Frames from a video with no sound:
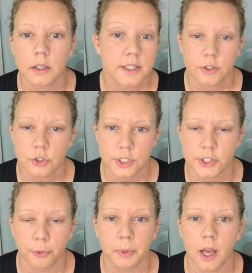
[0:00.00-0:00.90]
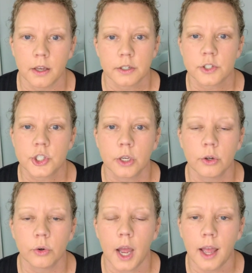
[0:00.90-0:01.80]
they're just so blonde.
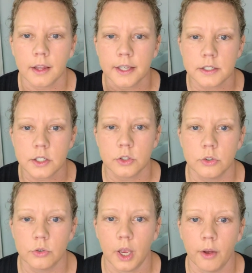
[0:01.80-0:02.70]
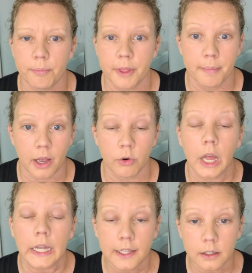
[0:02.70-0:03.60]
So I like to help them out
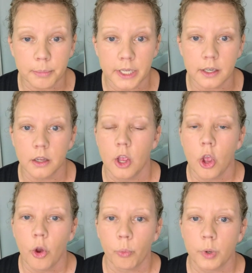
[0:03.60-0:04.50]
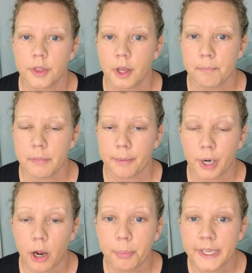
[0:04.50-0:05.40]
a little bit with my
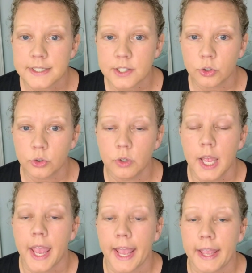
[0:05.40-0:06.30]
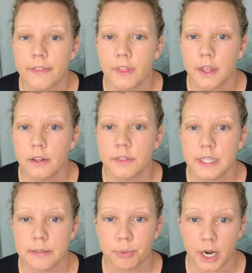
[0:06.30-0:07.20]
brow pencil and then
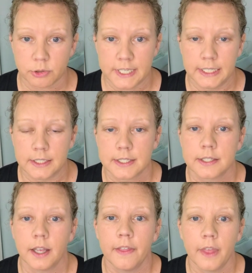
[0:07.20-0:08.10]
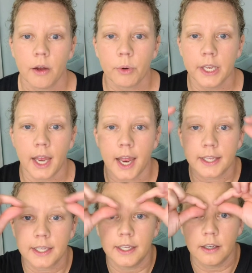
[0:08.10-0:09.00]
the brow tint. And that way I
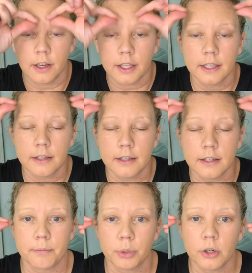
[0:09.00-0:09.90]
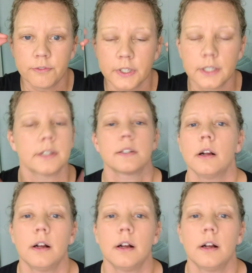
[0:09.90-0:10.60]
can get my perfect